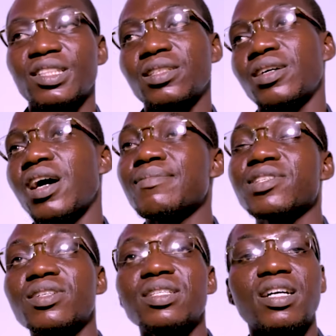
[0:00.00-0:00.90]
I'm
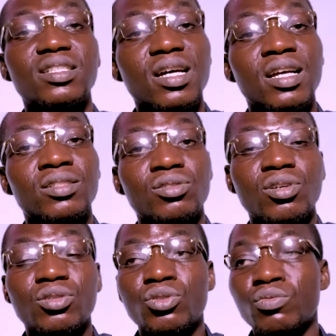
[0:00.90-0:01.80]
sorry that I
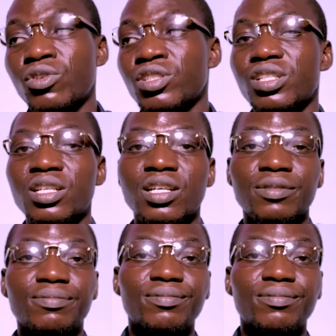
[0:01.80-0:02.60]
talk too much here.